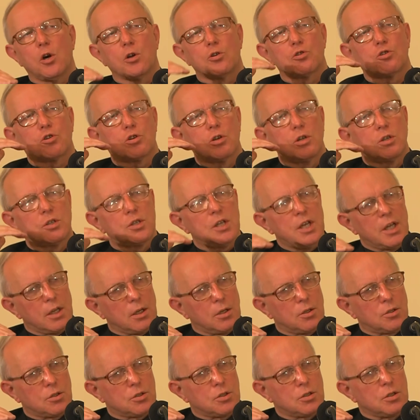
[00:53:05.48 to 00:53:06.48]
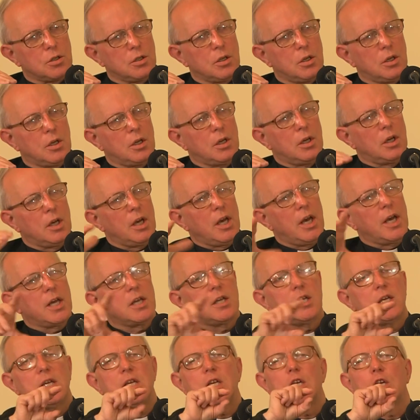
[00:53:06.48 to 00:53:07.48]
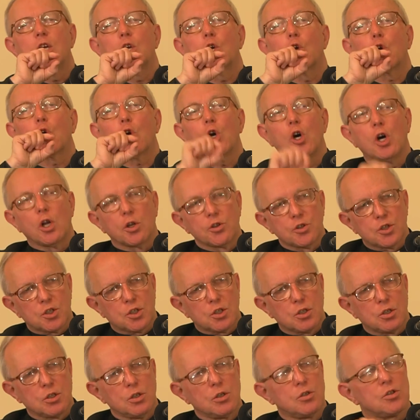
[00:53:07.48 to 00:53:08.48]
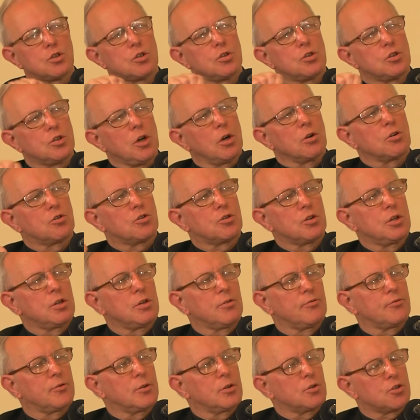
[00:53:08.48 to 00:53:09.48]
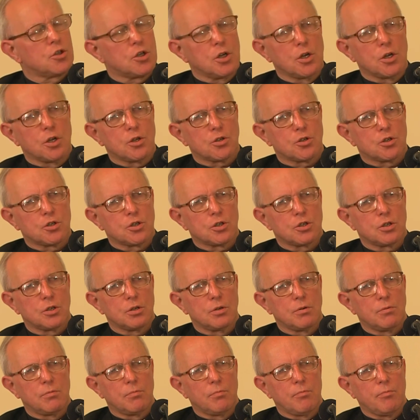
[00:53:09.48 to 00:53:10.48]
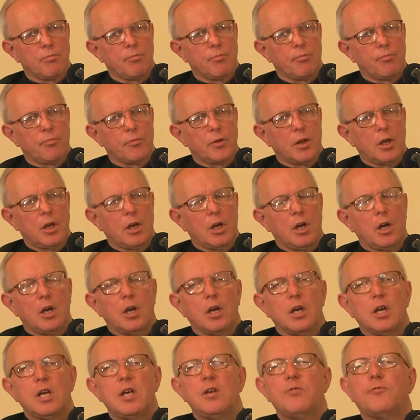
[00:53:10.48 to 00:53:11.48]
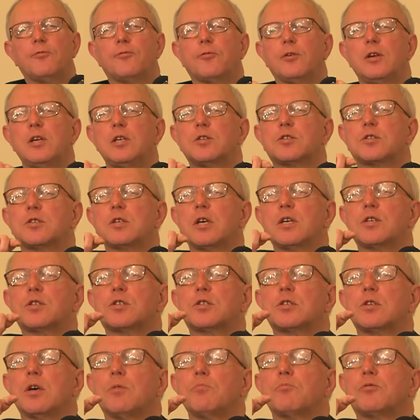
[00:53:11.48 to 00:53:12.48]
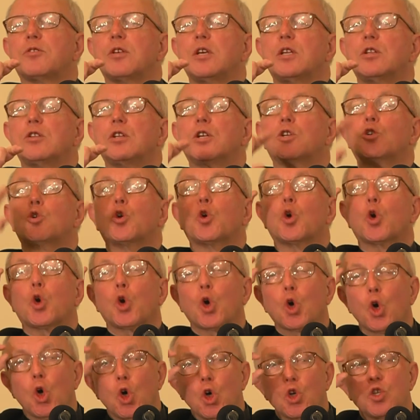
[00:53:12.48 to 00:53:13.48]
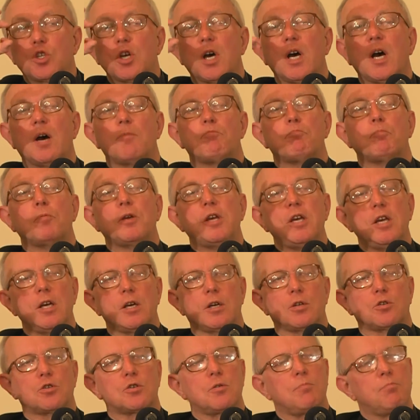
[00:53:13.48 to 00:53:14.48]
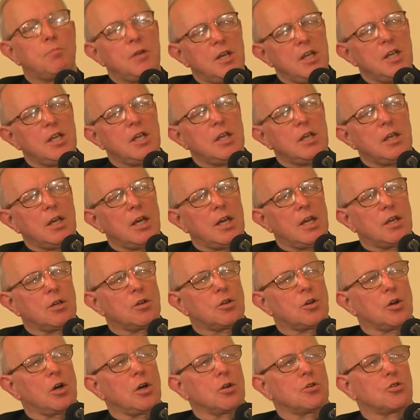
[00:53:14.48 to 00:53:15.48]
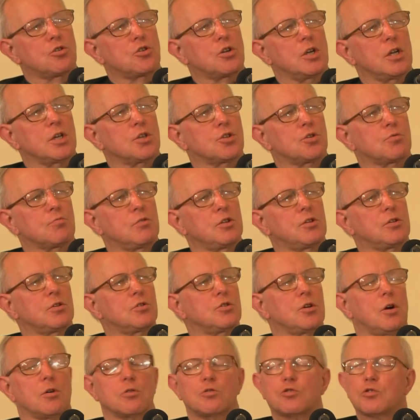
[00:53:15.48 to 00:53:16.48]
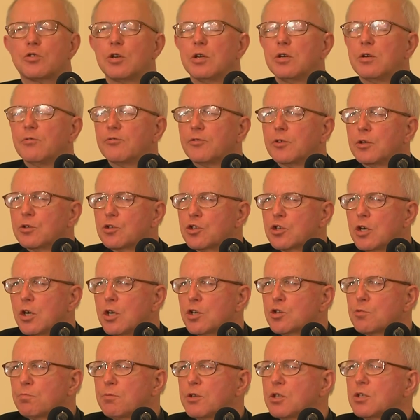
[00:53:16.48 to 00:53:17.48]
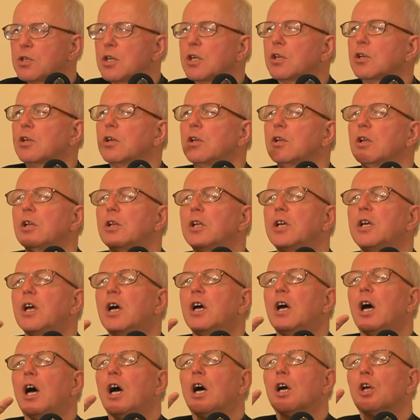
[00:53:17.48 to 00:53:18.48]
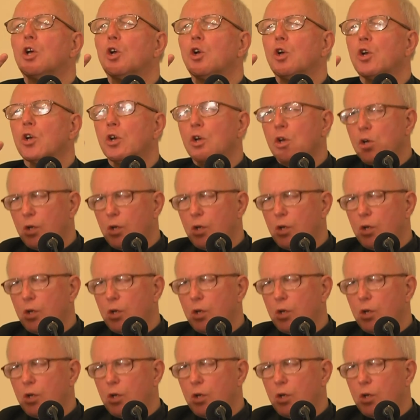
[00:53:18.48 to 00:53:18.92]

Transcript: contradict any constant doctrine of the Church. If he says something that could appear to be in contrast with the doctrine of the Church, particularly a